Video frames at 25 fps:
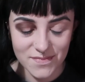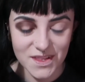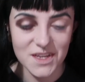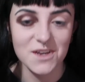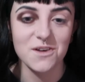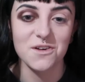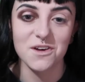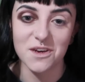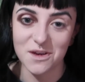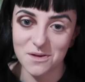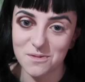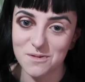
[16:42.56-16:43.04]

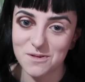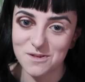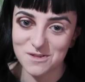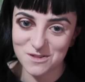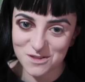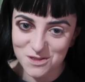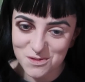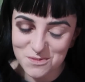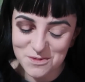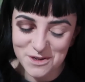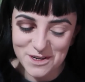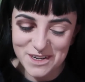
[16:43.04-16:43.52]
Okay, we're gonna
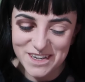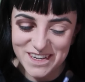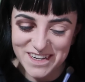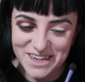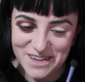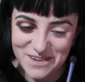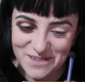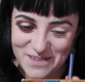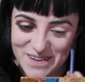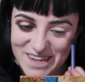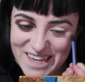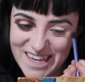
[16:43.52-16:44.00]
smoke it
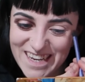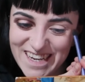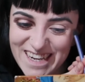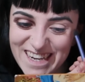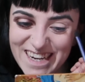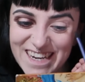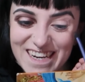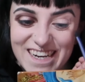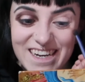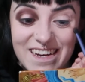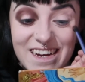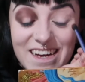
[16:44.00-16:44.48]
out.
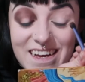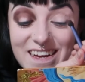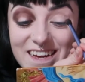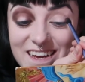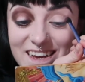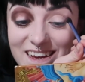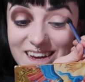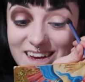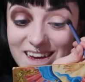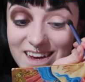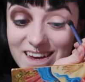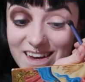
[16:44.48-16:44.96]

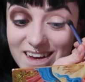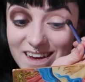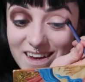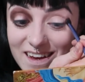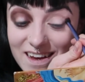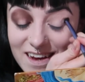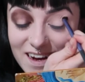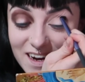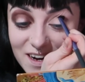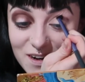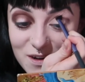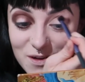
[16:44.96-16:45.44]

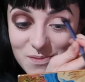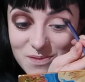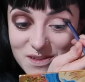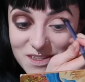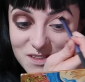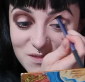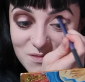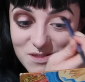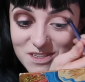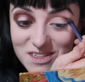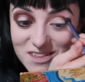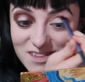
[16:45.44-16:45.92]
I hope that's
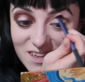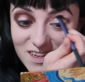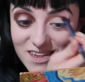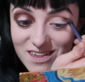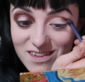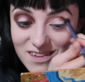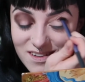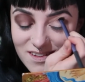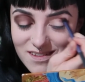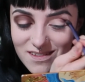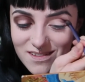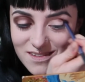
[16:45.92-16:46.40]
what you said.
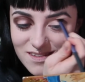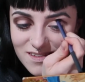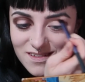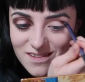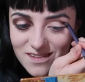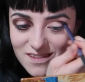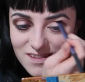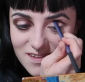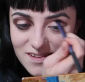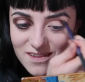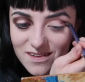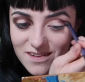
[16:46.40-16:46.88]

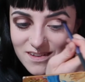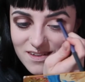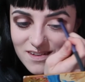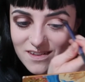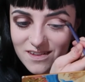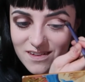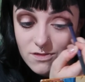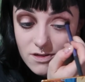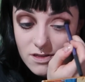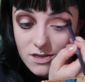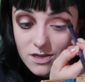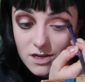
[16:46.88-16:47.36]

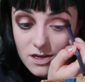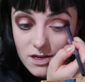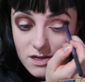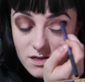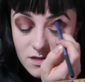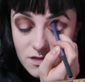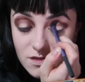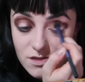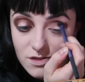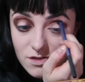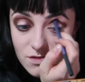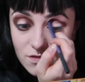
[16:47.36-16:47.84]
Really hard
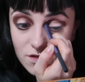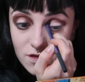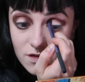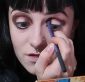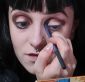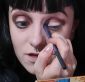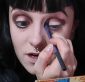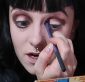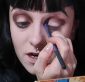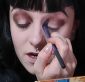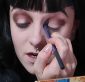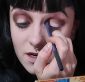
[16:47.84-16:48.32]
to do the other
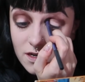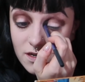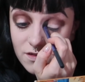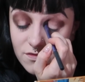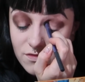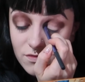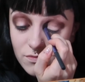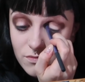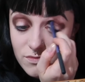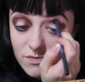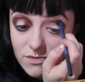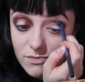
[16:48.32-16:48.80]
eye
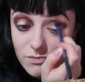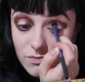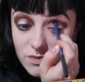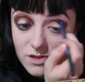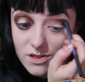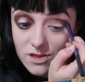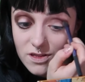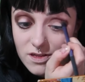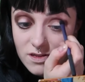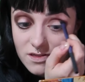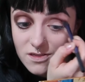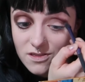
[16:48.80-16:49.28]
even with
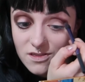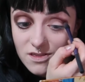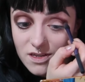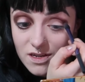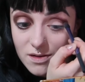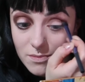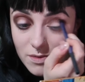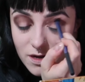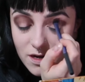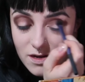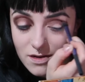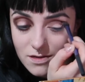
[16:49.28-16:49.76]
the
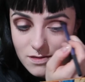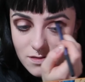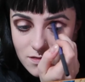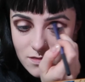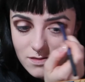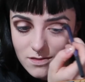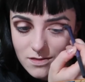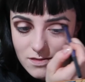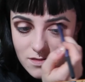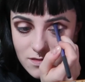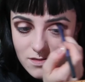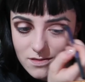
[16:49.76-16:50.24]
same hand.
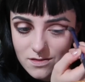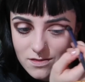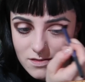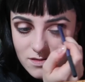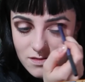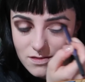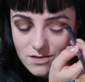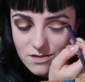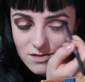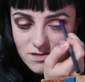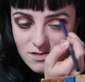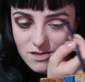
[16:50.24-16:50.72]

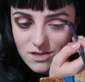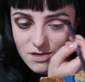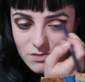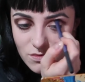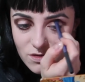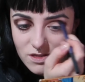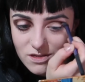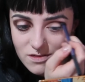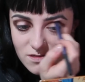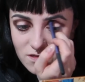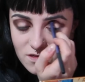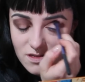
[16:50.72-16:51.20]
Does anyone
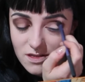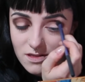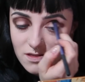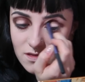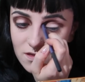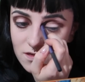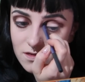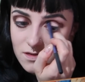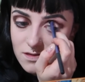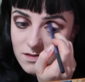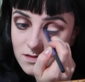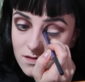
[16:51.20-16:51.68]
else get
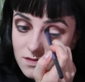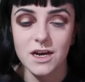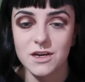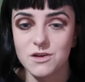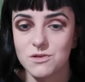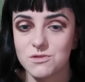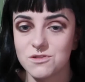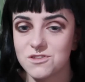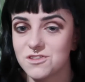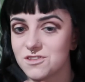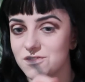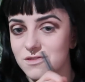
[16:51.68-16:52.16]
that? I
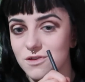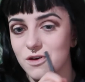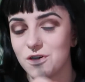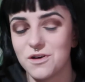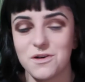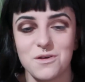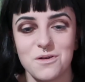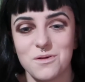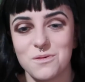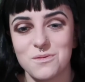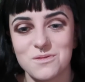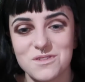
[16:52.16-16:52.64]

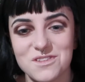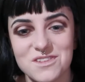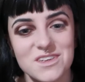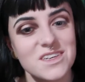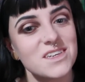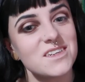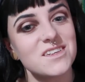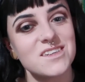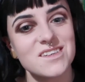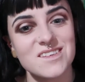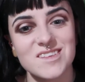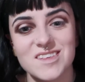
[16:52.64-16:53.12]
always like
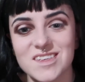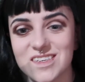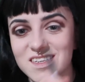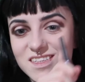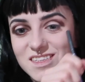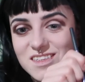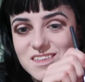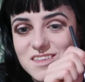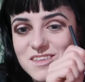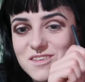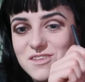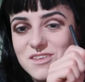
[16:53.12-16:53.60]
to say
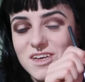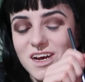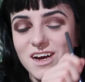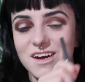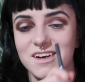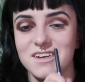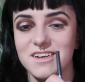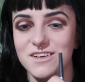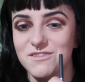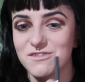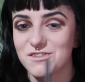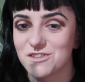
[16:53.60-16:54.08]
that this eye
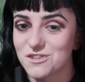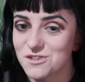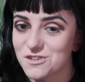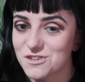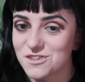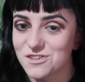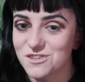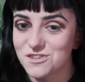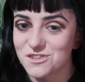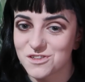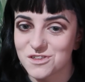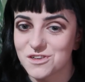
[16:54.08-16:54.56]
never looks
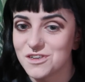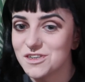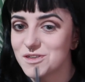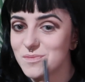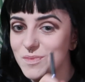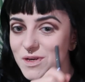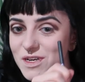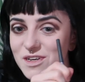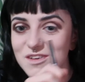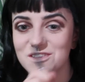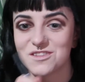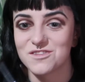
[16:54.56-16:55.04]
as good
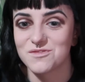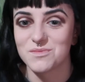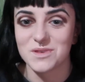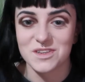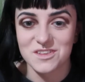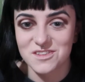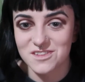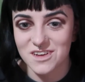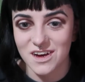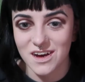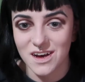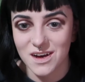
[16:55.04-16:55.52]
because of my
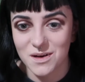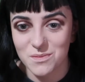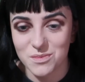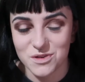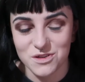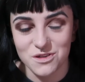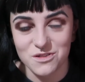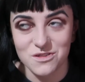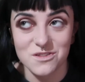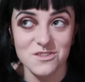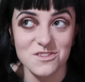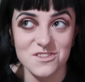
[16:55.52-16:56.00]
scar, but
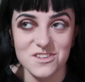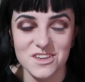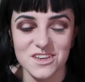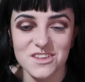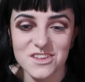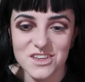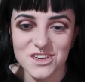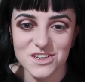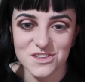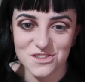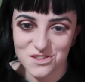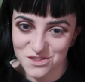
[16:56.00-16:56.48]
honestly I
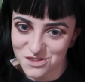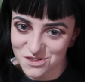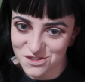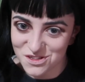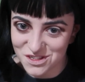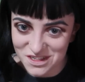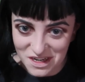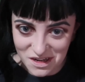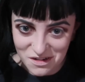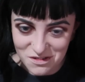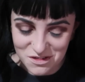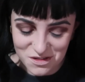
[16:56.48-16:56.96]
think it's just
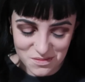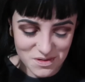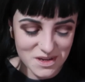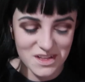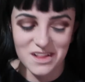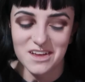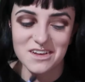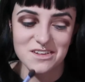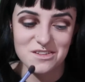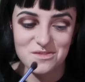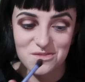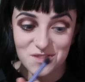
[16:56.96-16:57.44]
down to my
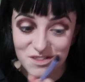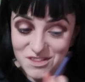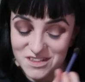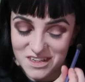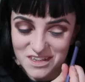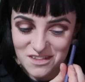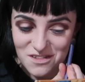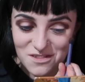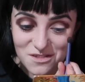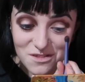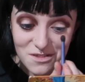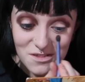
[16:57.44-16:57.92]
lack of
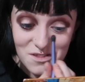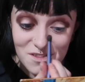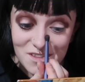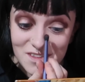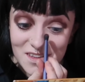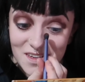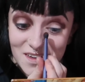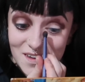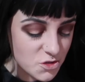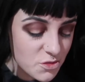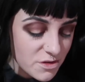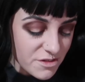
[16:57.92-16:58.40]
skills.
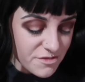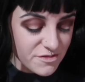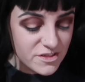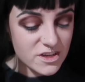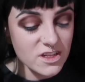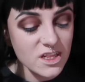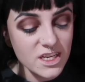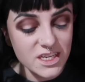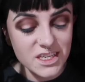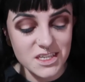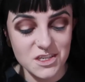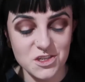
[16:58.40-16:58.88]
So I feel
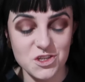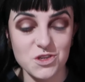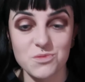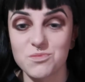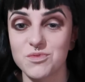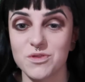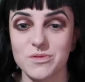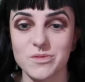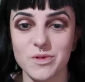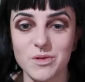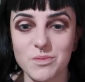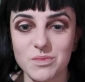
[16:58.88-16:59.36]
like I should
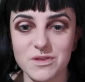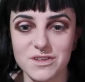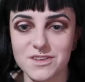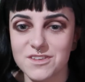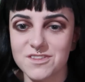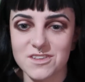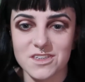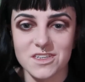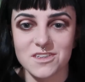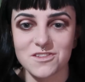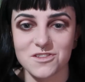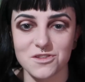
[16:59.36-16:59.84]
probably
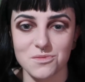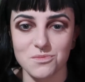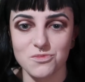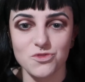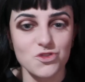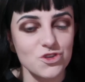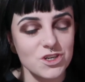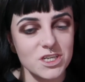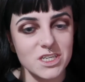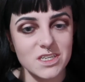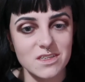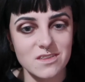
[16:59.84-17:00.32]
say some
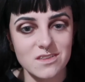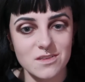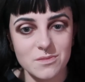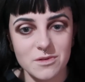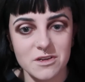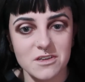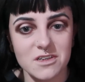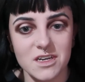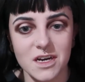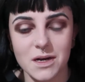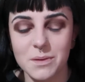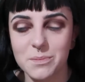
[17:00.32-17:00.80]
traits
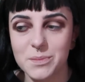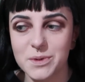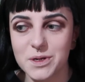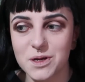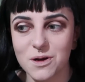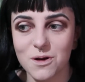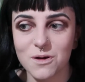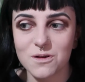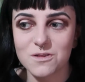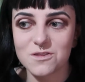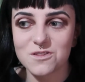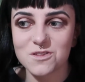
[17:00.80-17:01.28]
about
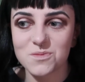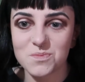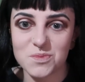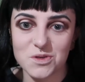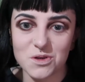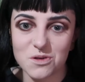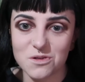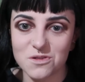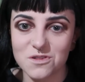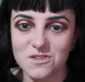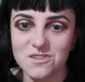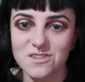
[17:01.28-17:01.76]
Capricorns, but
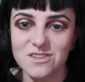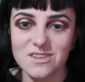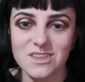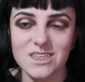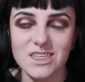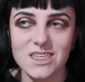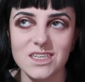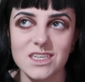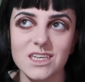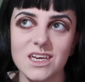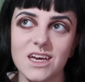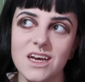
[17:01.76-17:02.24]

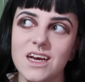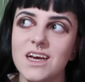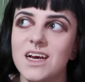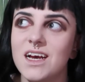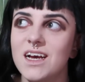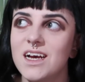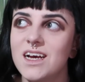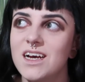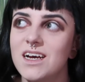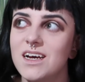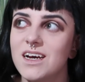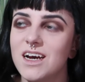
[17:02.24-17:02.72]
honestly
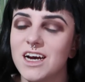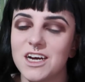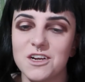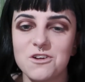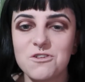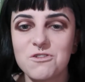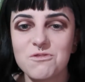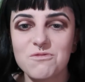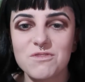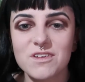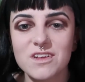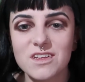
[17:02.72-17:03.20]
I
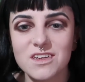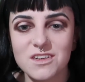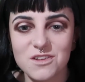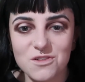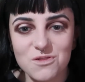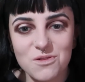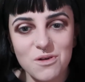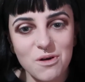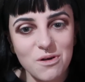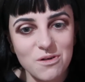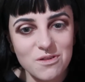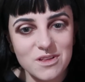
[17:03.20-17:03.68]
don't really know
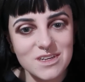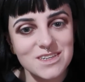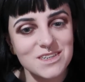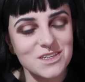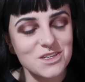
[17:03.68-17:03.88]
all that